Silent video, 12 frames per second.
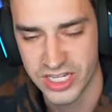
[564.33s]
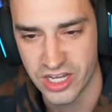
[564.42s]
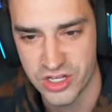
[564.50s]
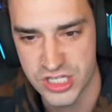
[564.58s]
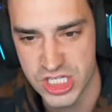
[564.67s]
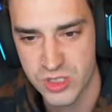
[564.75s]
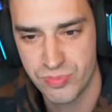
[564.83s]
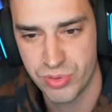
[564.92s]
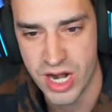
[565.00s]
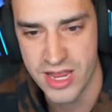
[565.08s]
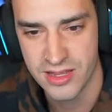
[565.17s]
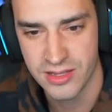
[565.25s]
Like I could
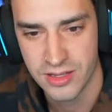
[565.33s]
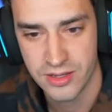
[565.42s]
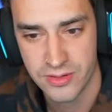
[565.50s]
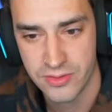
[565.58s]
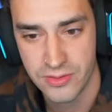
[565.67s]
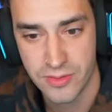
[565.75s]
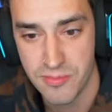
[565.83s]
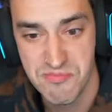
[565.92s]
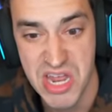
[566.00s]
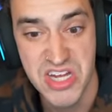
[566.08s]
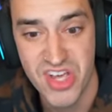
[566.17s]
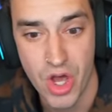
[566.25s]
spray
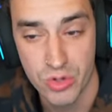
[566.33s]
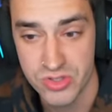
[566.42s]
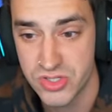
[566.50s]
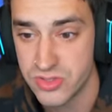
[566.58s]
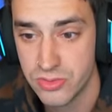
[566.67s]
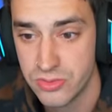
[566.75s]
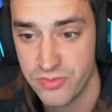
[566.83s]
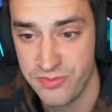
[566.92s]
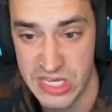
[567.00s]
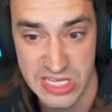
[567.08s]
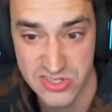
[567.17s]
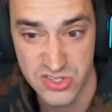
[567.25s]
Mentos
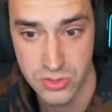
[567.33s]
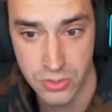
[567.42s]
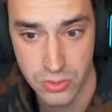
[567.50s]
fizz.